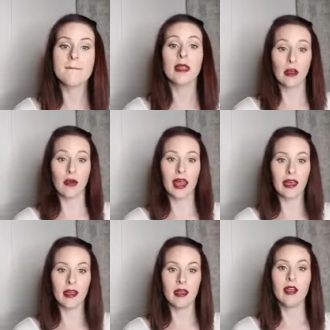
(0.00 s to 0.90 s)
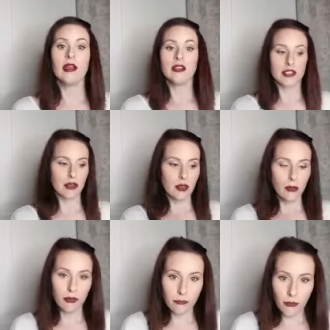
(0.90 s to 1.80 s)
Okay, so you
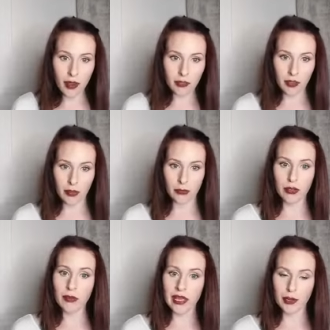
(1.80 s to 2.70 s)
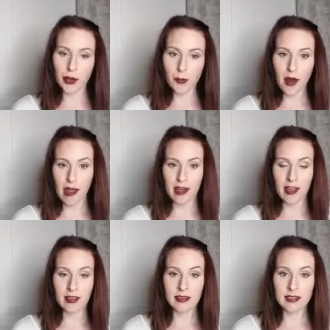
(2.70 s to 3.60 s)
front load, you get your
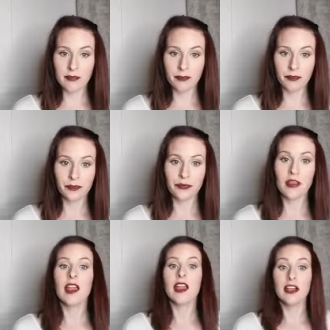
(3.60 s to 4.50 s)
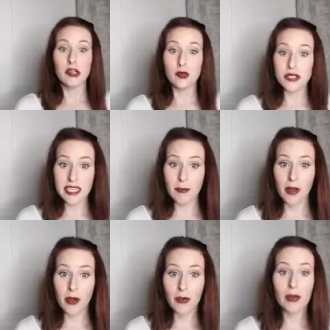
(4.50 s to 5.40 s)
product, you
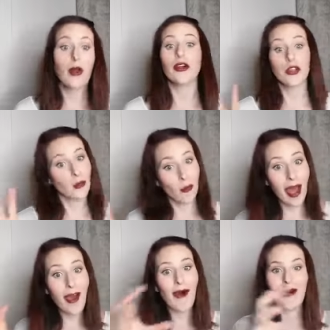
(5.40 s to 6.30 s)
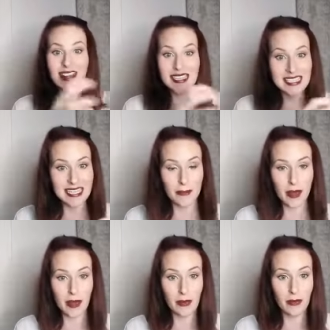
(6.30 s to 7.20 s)
demo, or you wow,
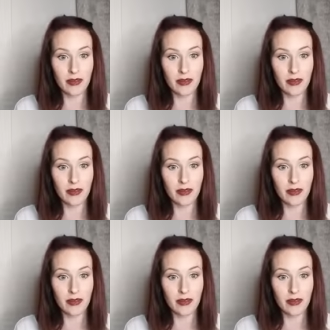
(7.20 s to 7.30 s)
demo,